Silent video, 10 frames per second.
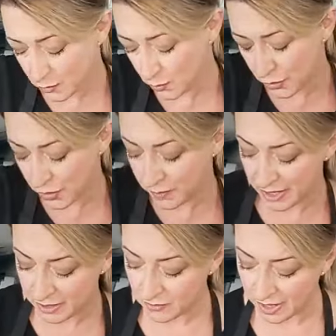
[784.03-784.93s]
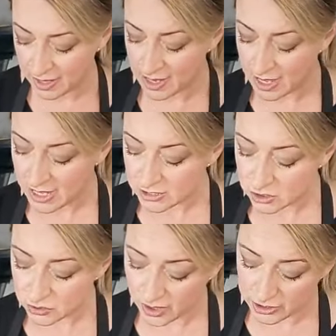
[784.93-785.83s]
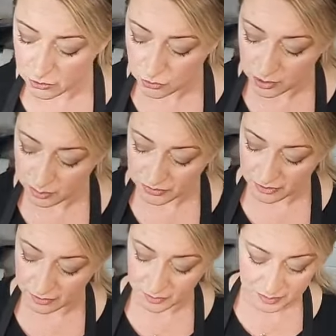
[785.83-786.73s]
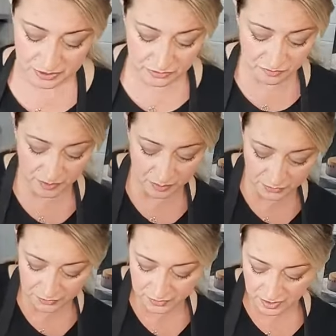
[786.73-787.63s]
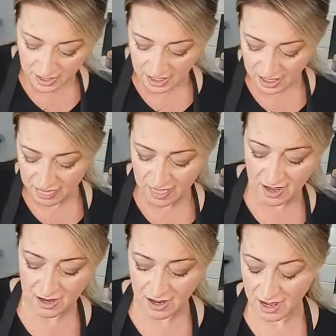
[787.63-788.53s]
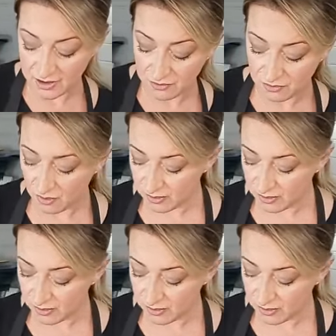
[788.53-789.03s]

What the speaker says: warm anyway. So I usually put it on a piece of paper and then I roll